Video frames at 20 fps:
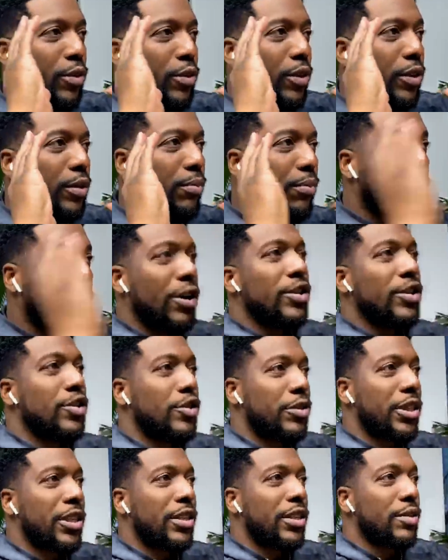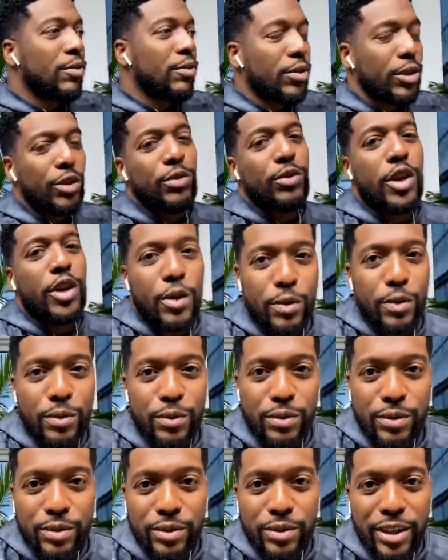go to the bar and drink when you
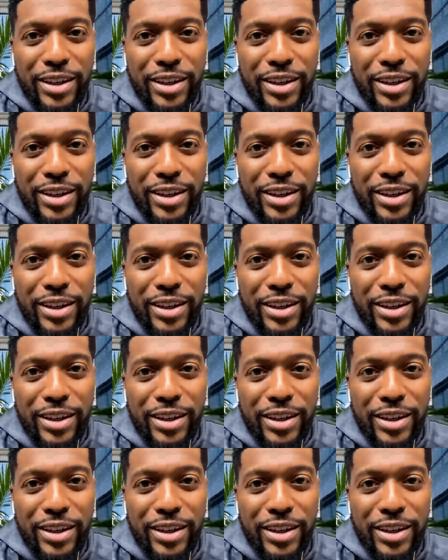don't,